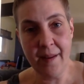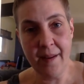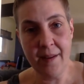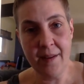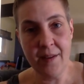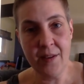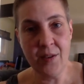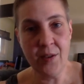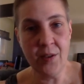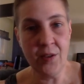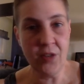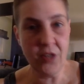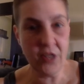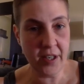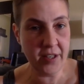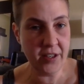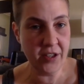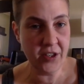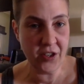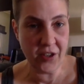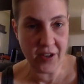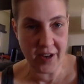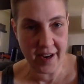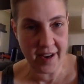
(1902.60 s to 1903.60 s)
So the
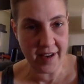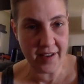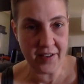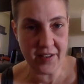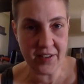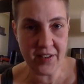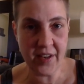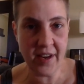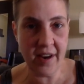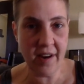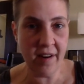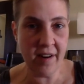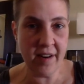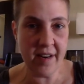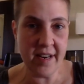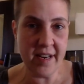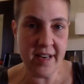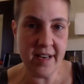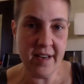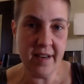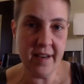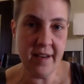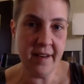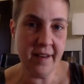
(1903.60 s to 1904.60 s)
judge asks
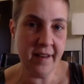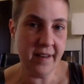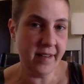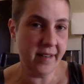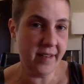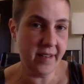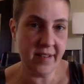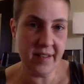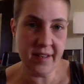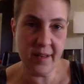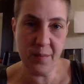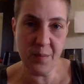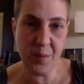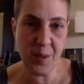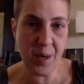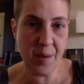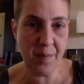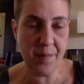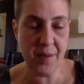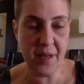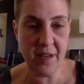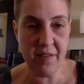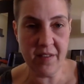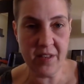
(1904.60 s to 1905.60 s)
Harry to step
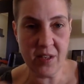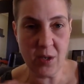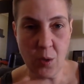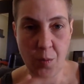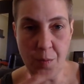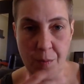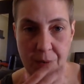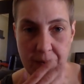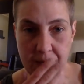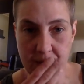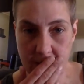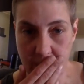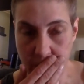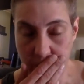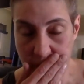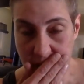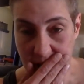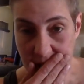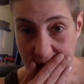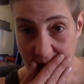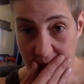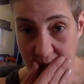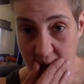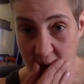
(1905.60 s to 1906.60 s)
up, give his opening
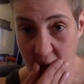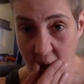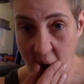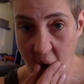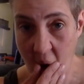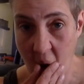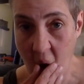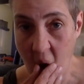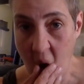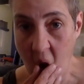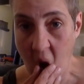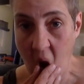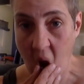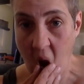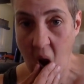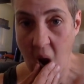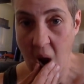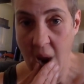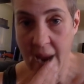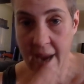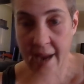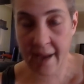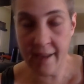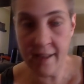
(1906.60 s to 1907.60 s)
submissions,
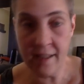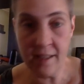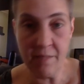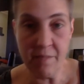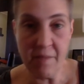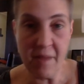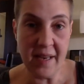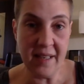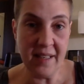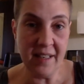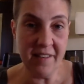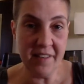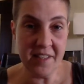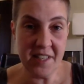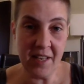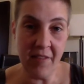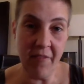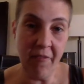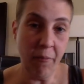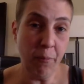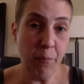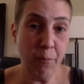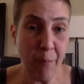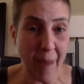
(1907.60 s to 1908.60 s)
and
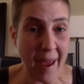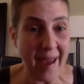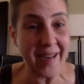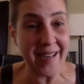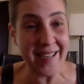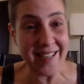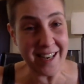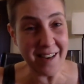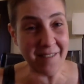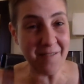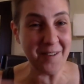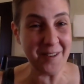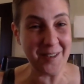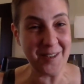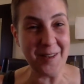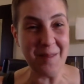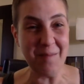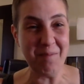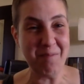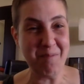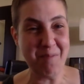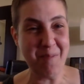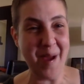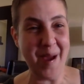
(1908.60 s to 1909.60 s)

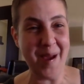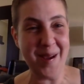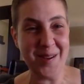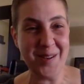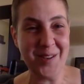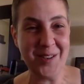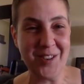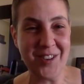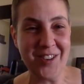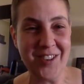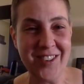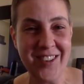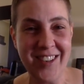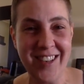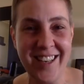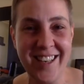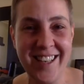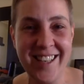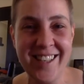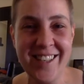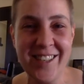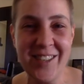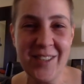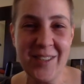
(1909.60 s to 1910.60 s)
magnificent bastard that
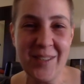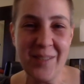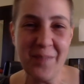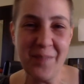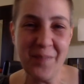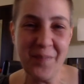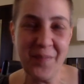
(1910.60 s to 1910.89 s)
he is,